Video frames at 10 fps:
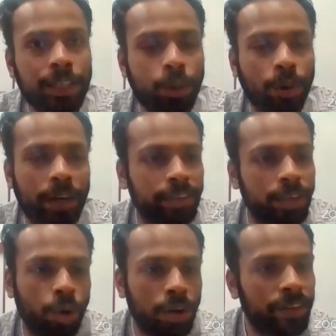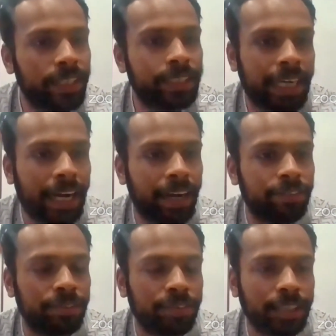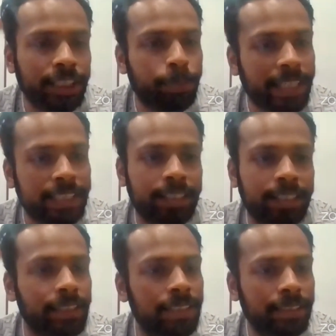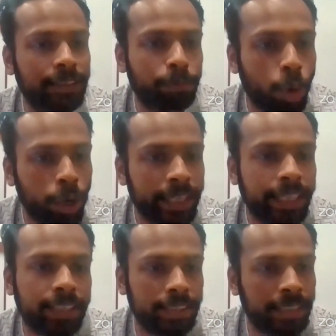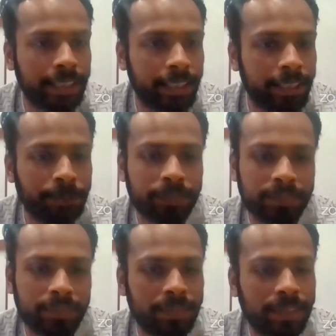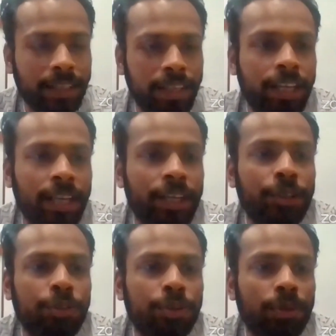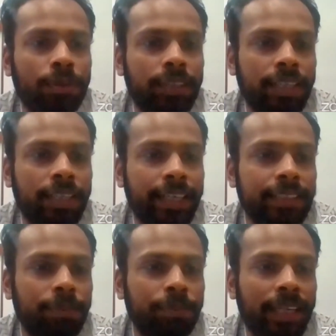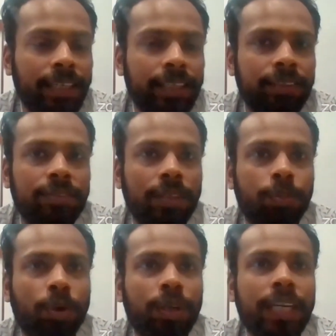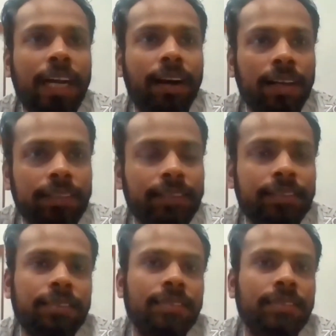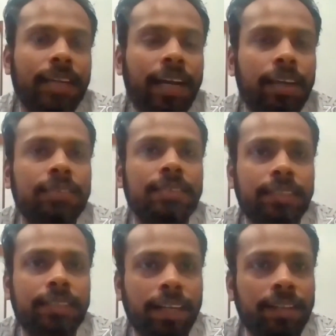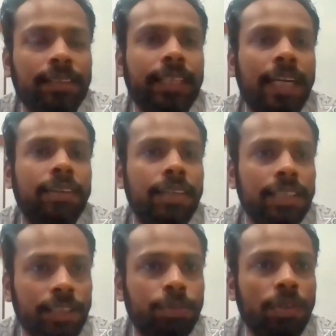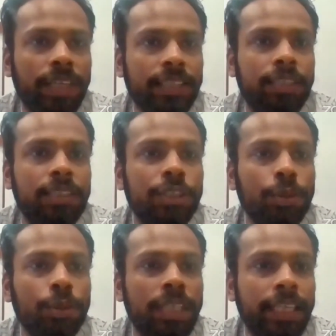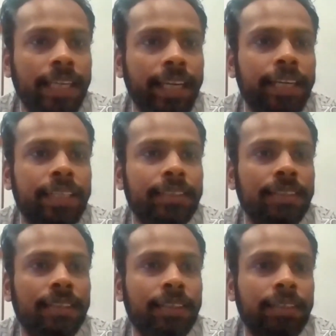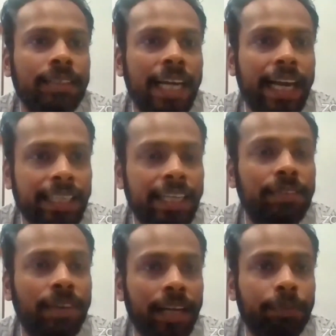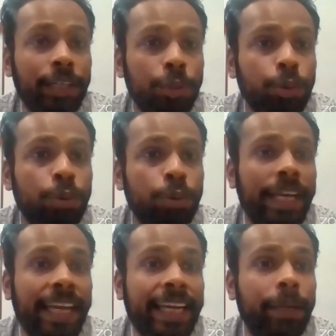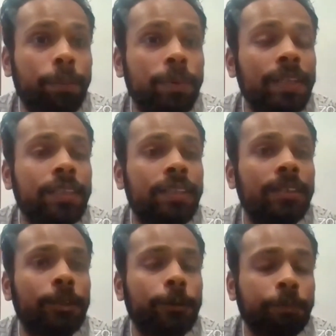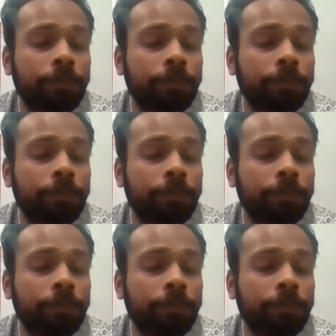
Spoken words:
toy will always have a special bonding with the kid. So it is imperative upon us as designers and industry professionals to create that environment to enable the